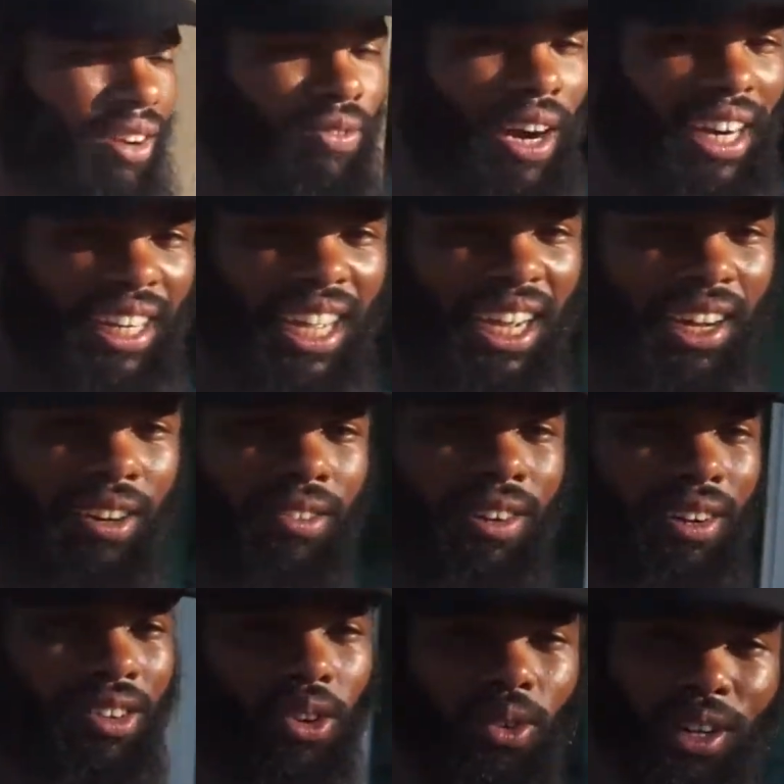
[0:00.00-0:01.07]
right now,
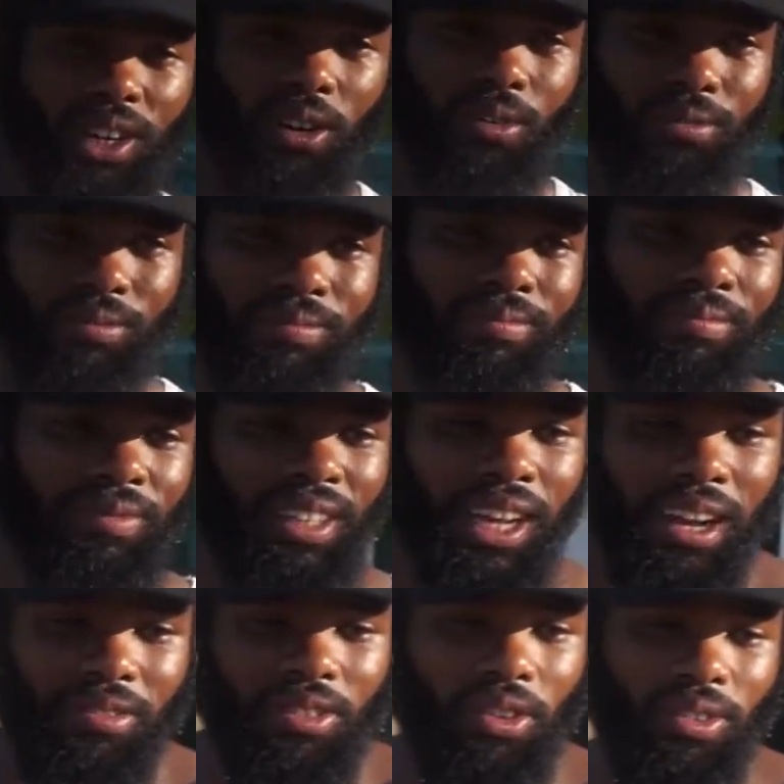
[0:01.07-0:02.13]
going home,
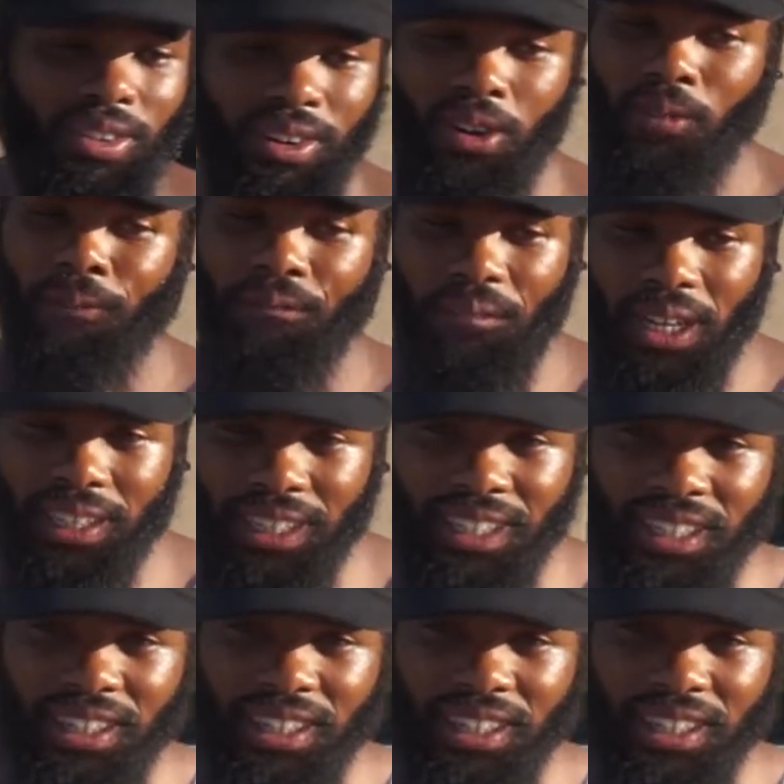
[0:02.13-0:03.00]
going home feeling